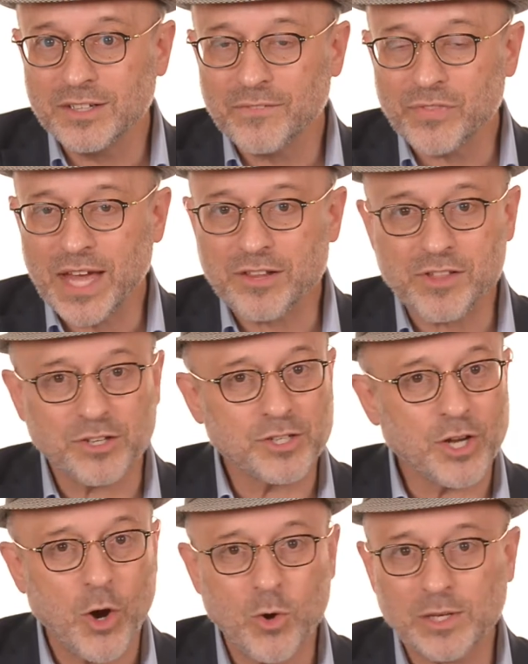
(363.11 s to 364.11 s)
That's a
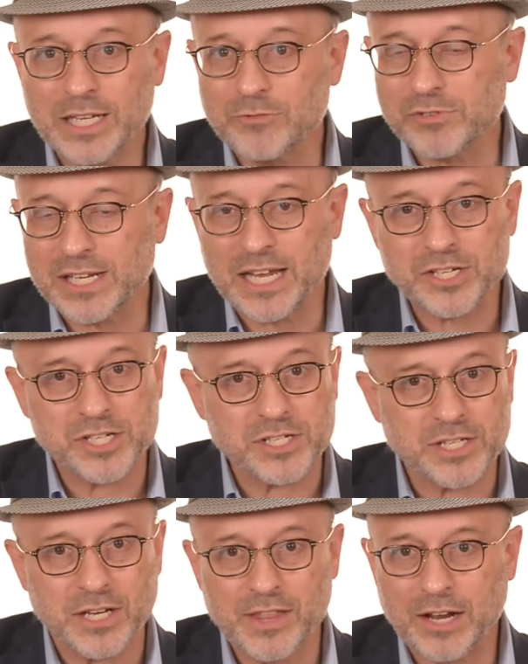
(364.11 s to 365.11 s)
total
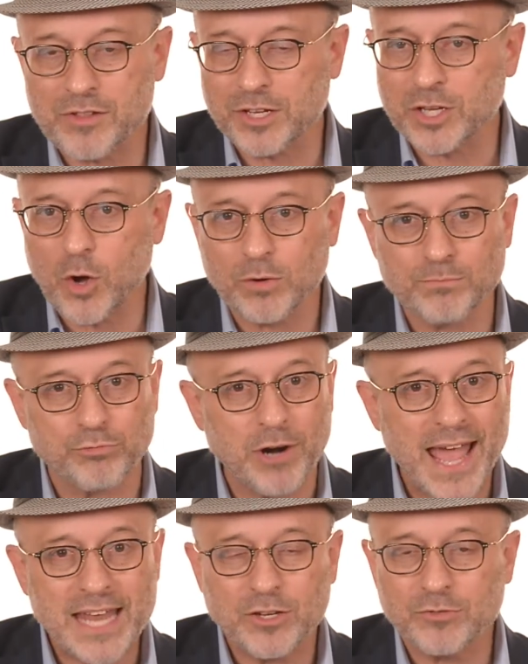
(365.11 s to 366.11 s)

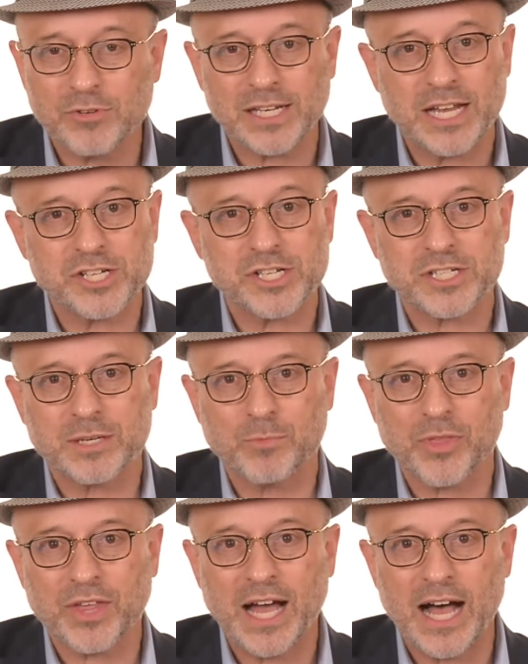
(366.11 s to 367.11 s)
brand new relationship
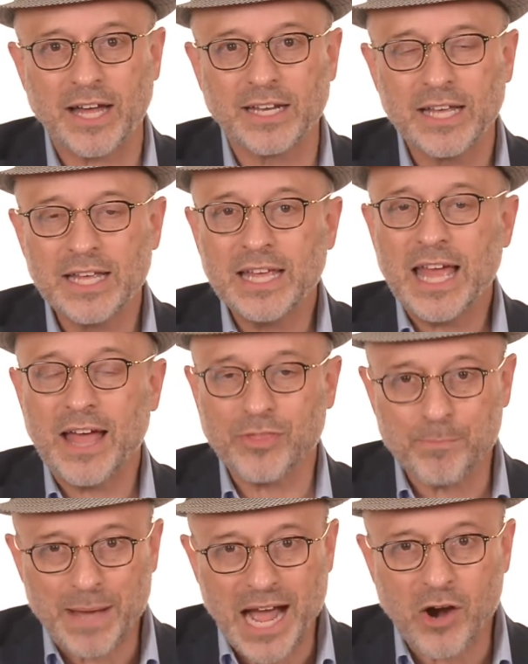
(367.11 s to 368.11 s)
with God. And the
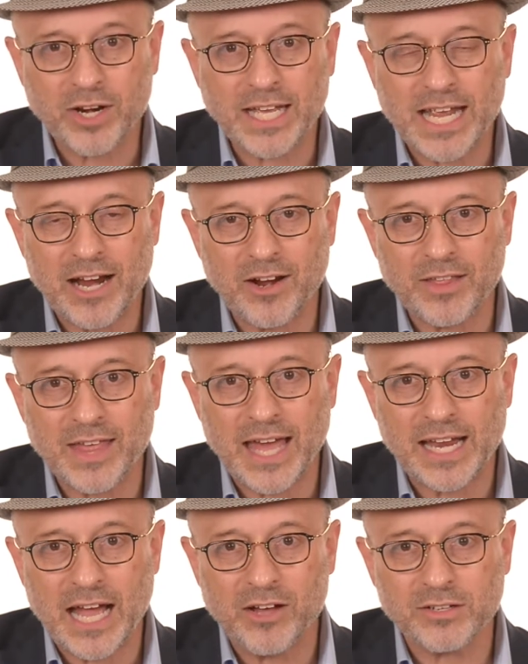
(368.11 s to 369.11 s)
power to carry that
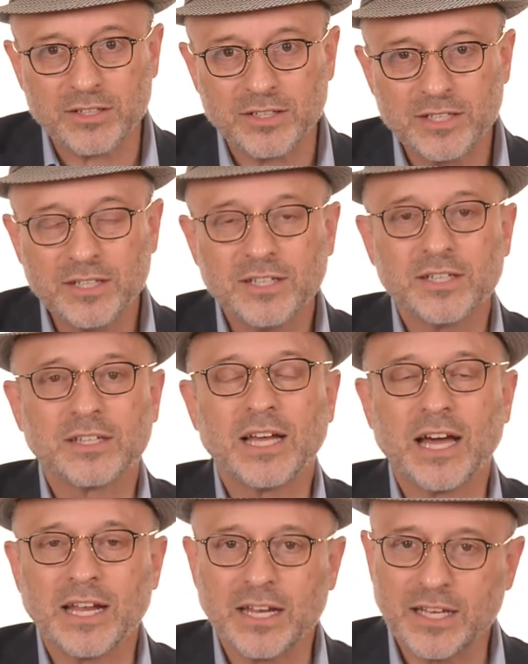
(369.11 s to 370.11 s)
out,
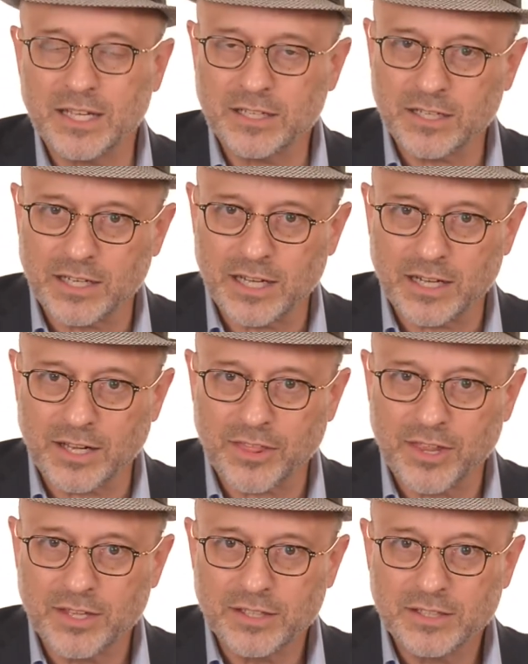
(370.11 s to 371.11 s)
God, I need good health.
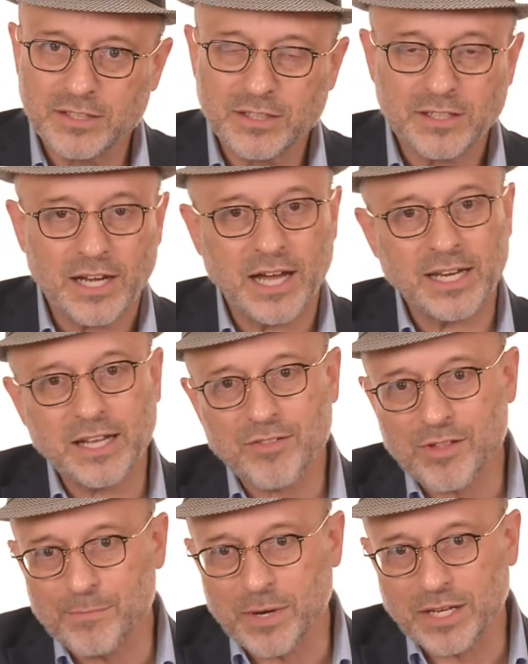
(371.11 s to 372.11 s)
I need
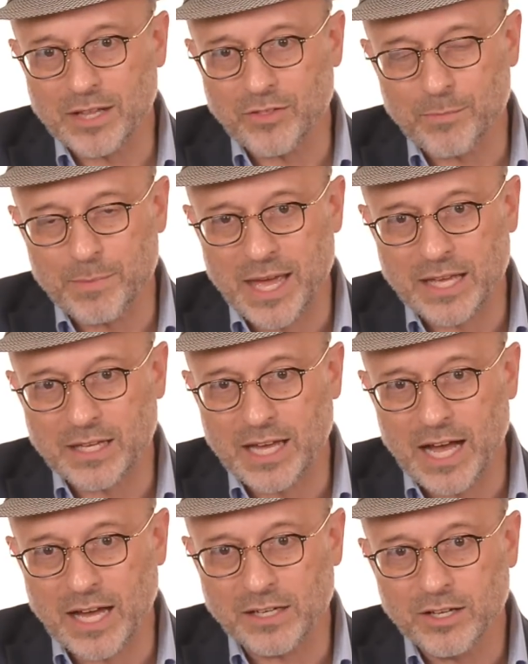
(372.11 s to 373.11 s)
some money in the bank,
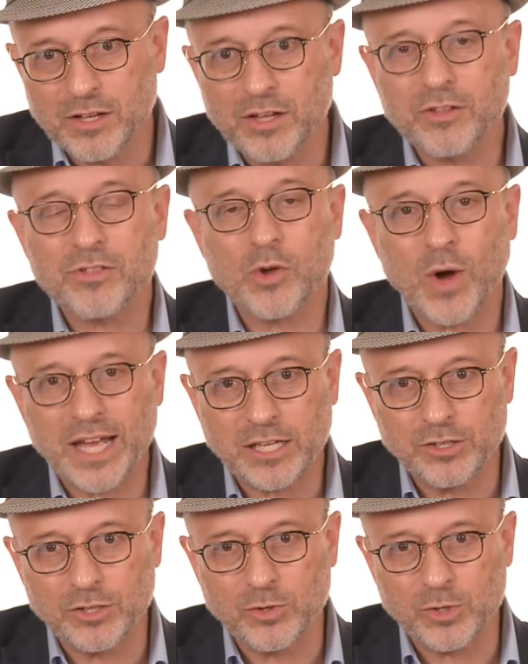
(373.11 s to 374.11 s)
God, so I can
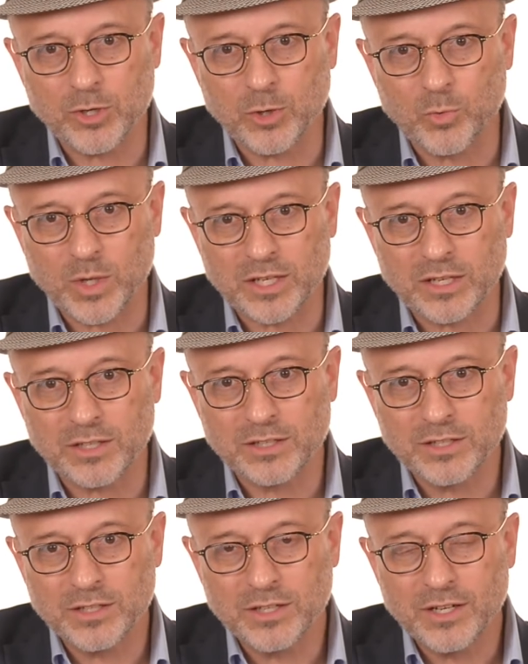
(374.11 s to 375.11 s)
do your will.
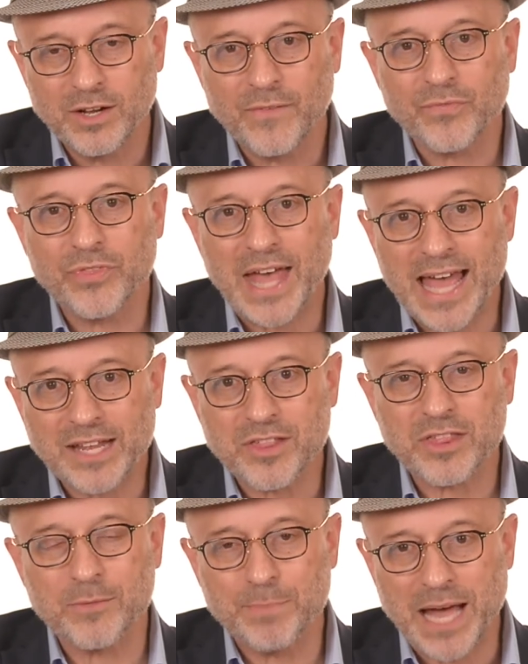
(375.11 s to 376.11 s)
That's
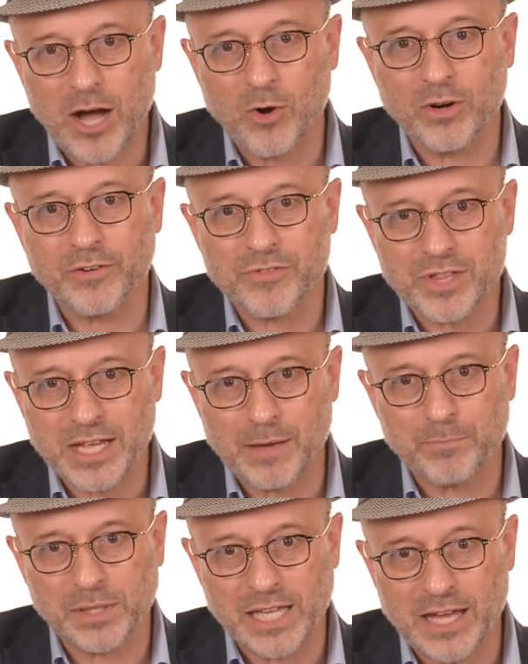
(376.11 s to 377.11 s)
the power of
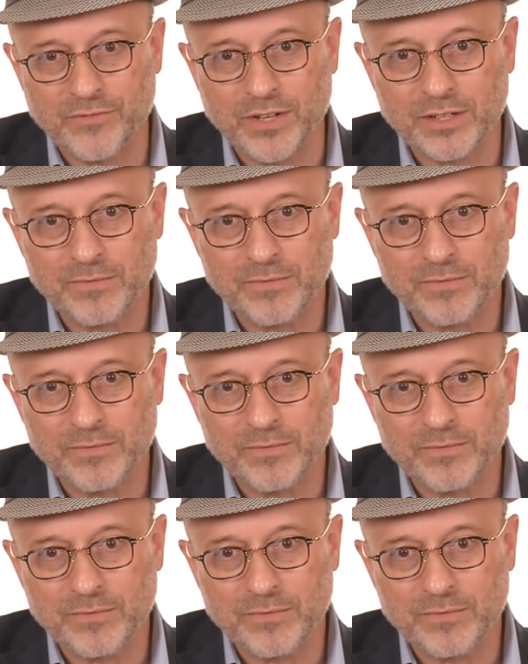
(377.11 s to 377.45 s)
step 11.